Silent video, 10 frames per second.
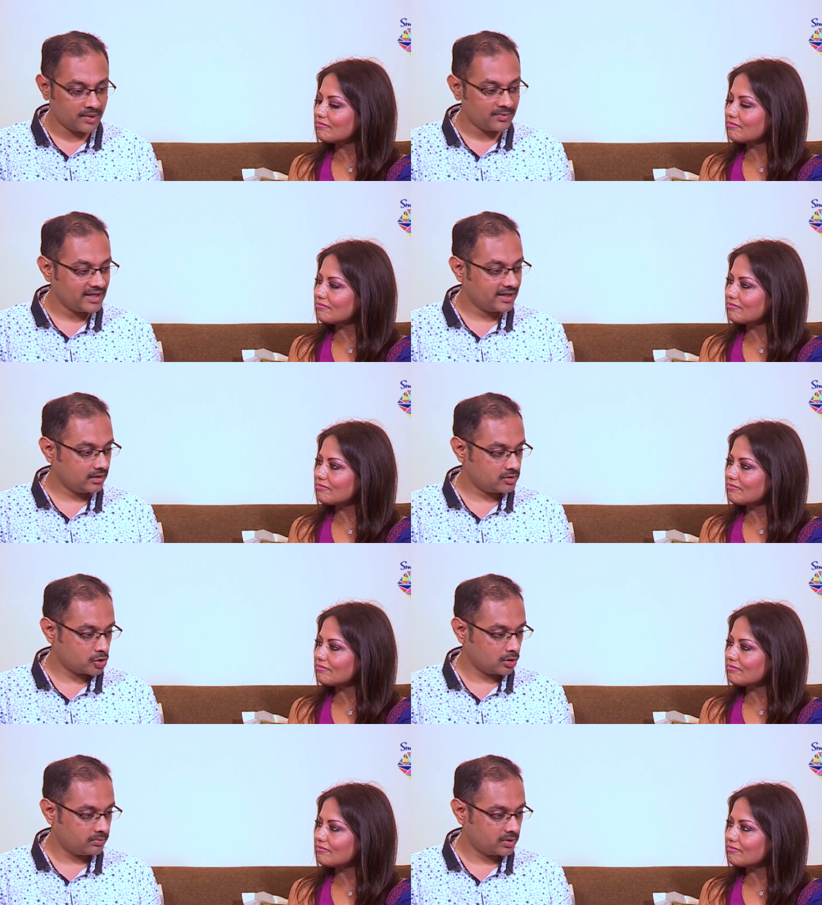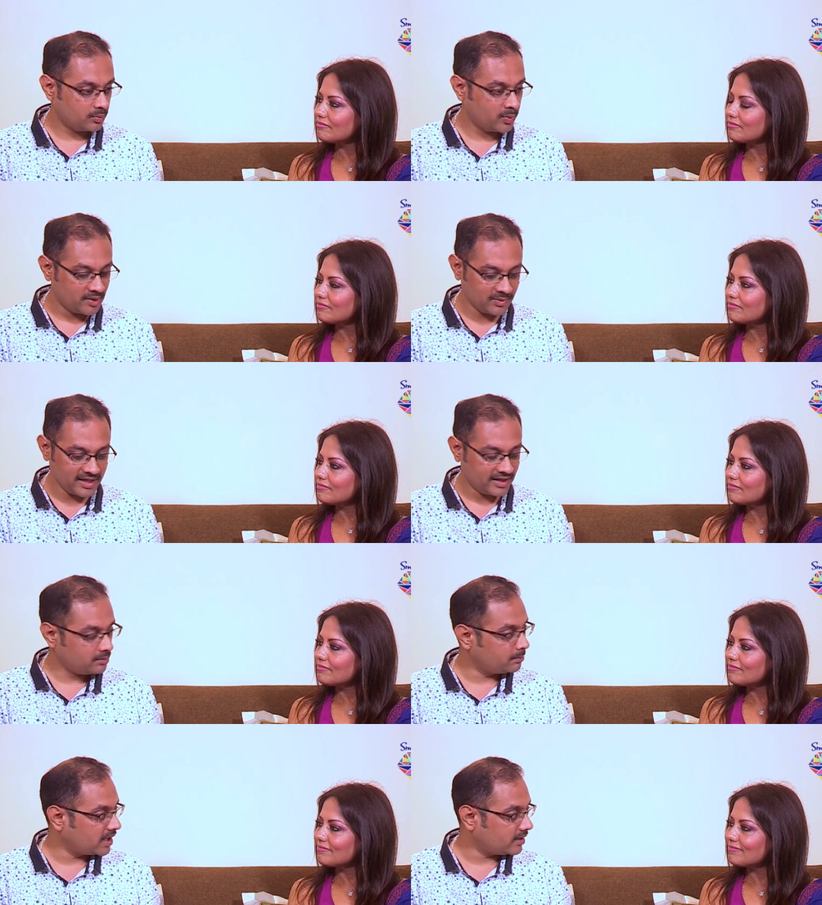Speaker 1: when will I get a job? When will I
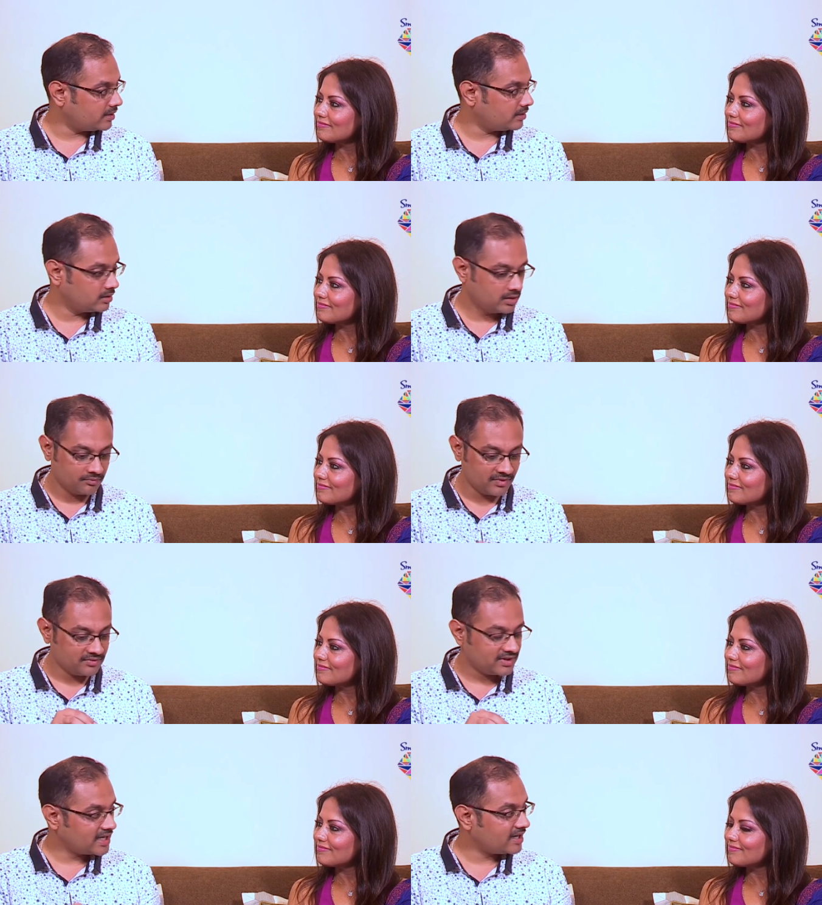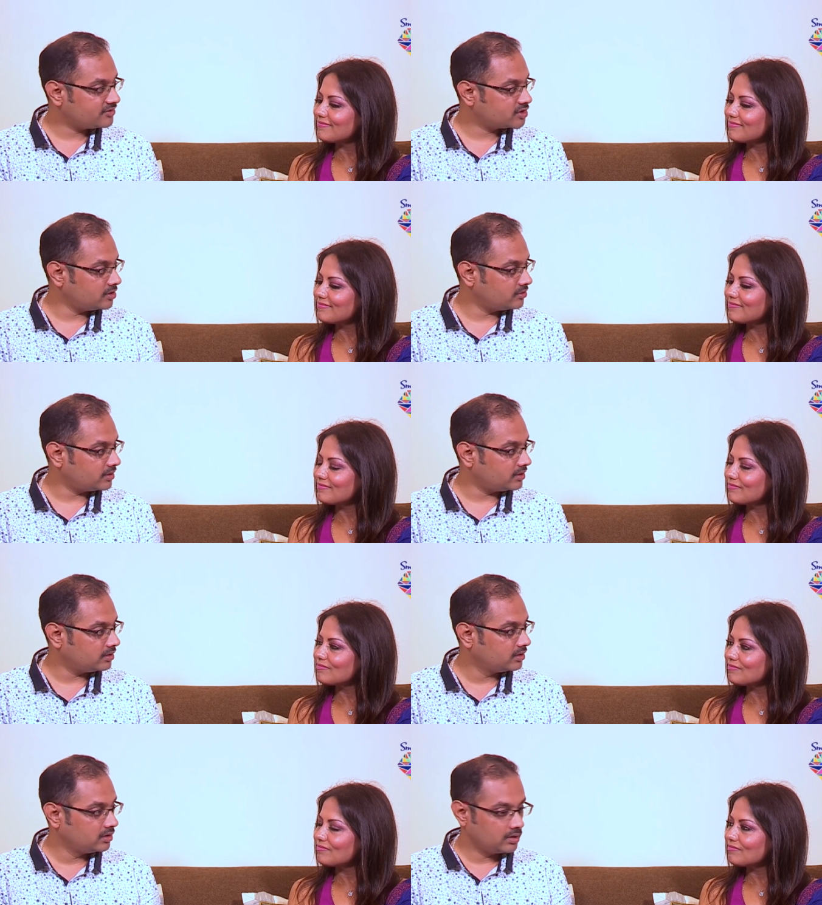get married? When will I have children?
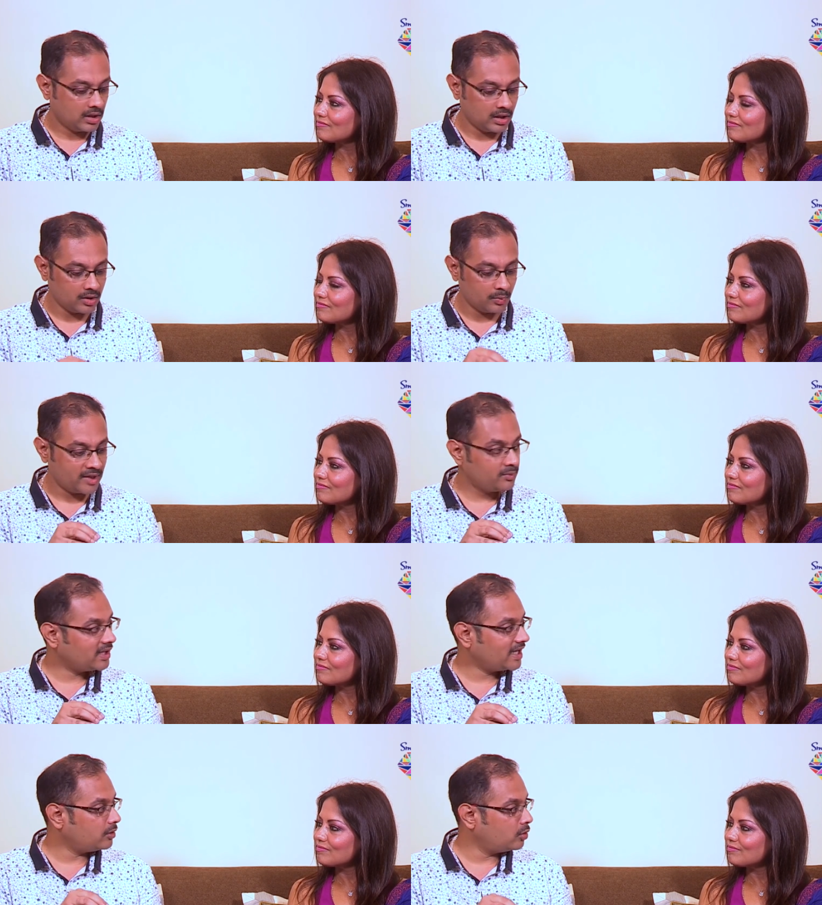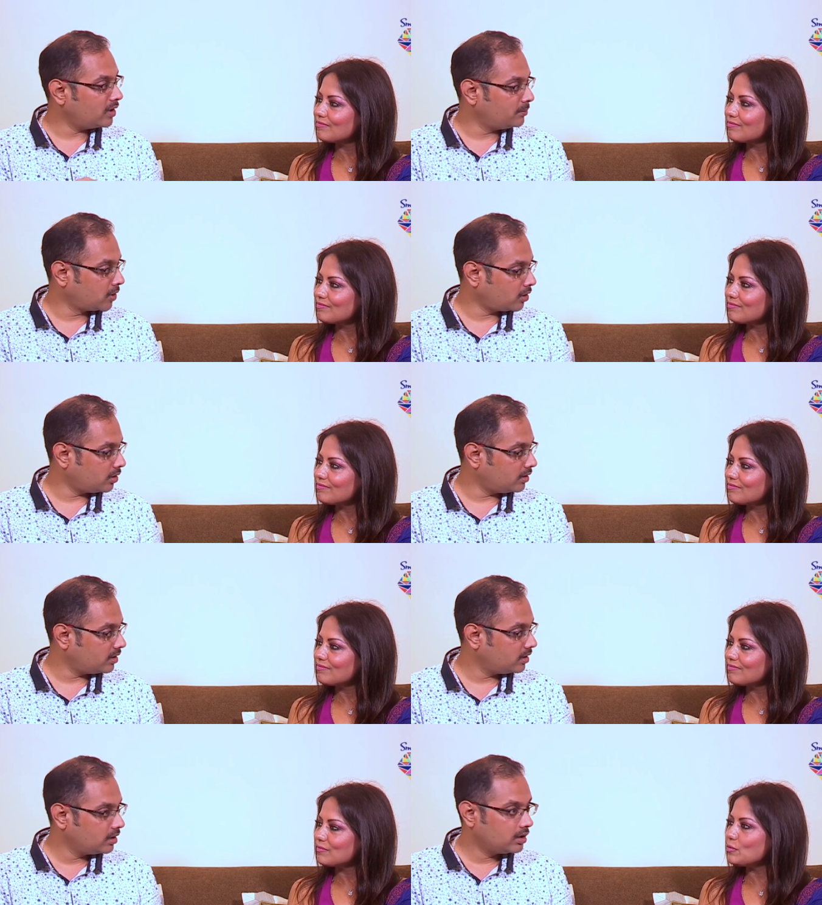Uh, when will I go abroad?
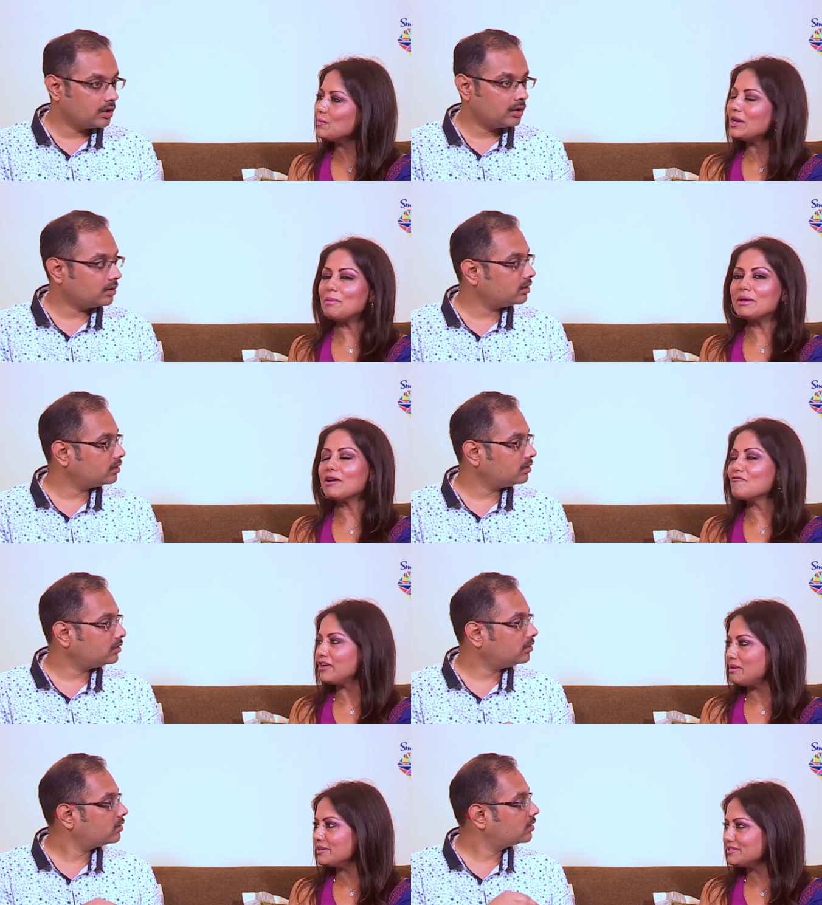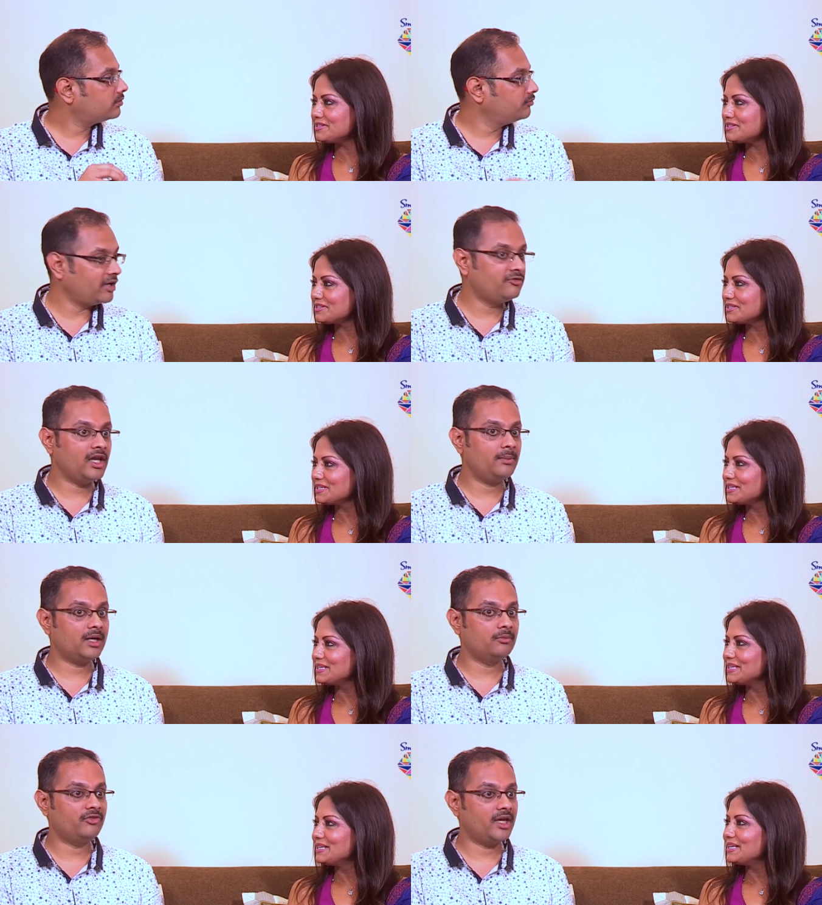
Speaker 2: When will I become famous?
Speaker 1: When will I
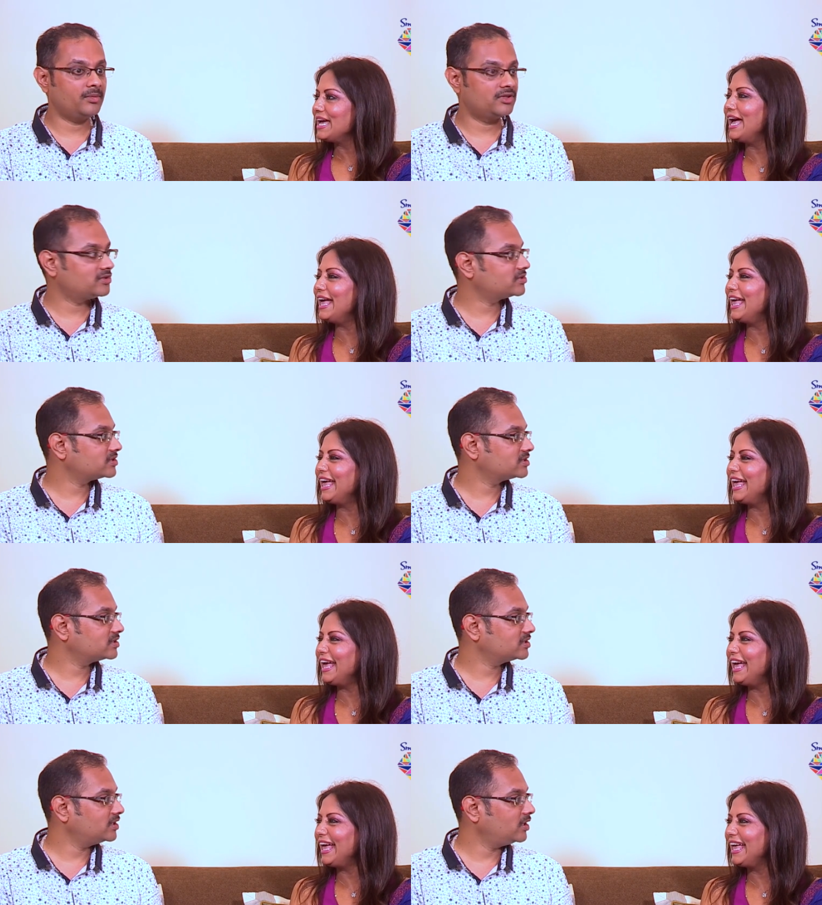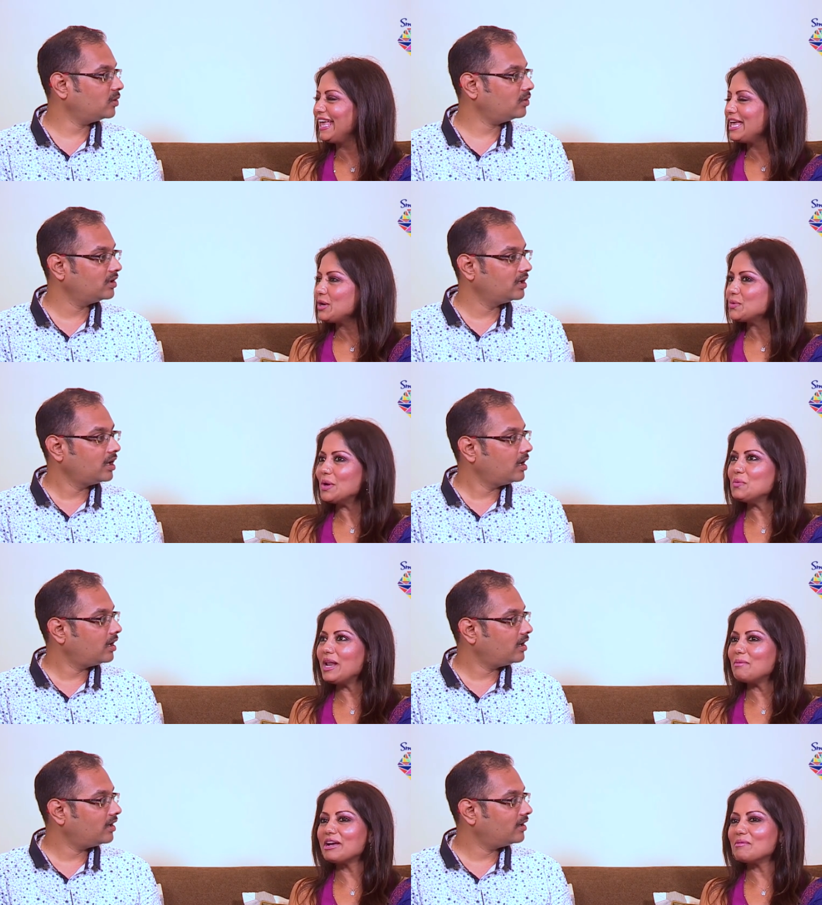become famous? You know?
Speaker 2: When will
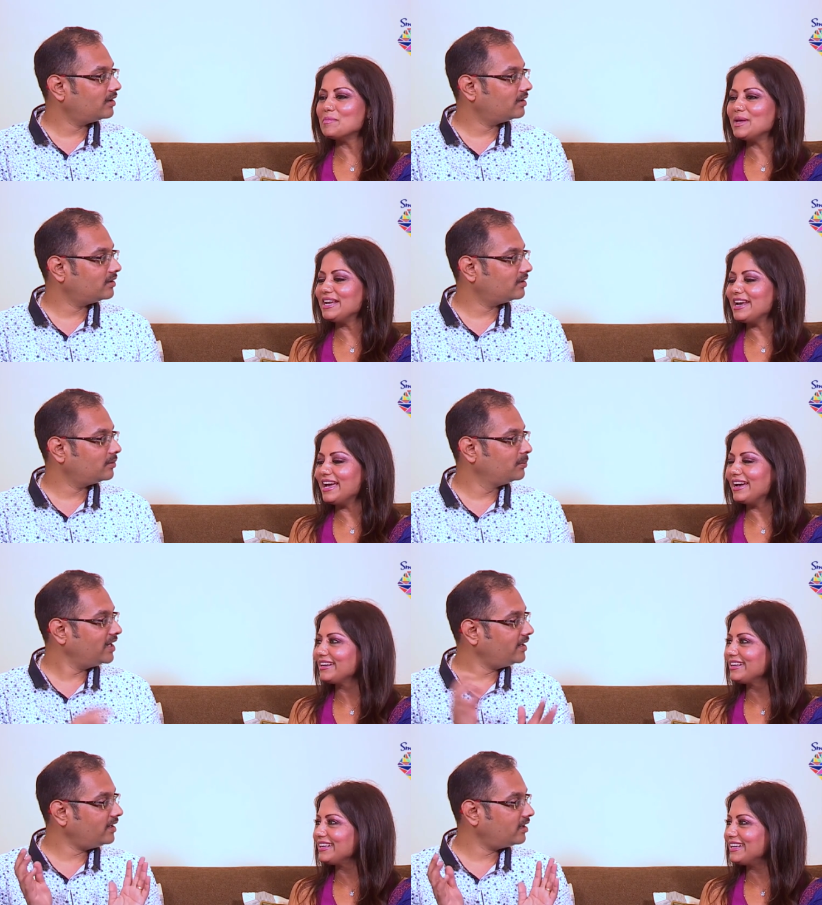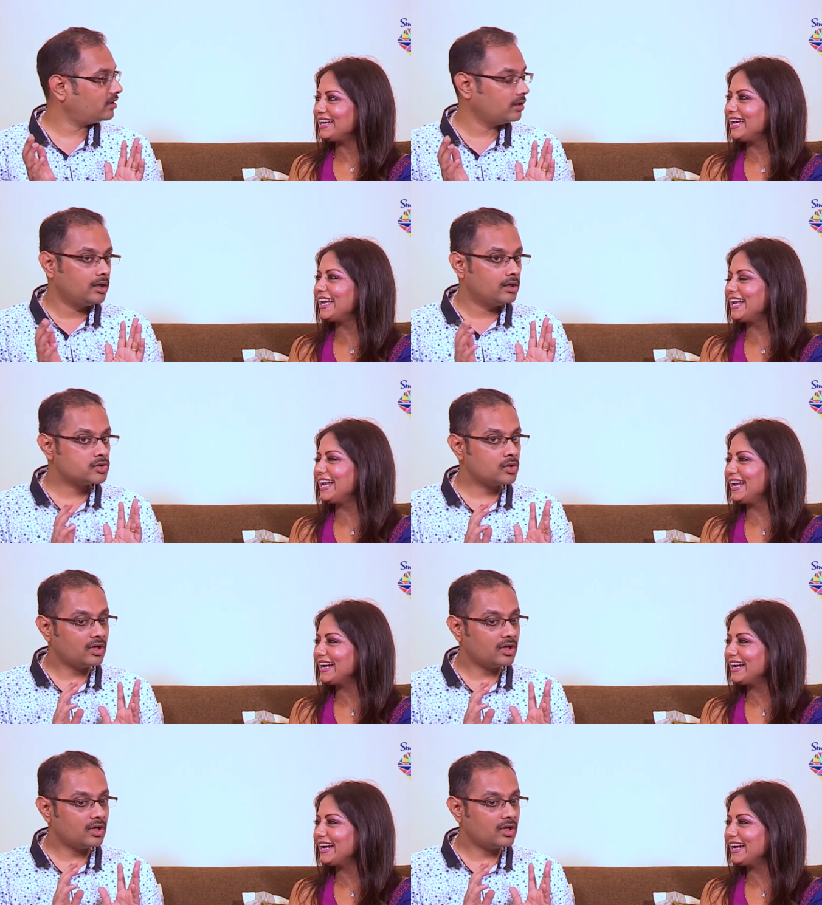I become a millionaire?
Speaker 1: Millionaire.
Speaker 2: So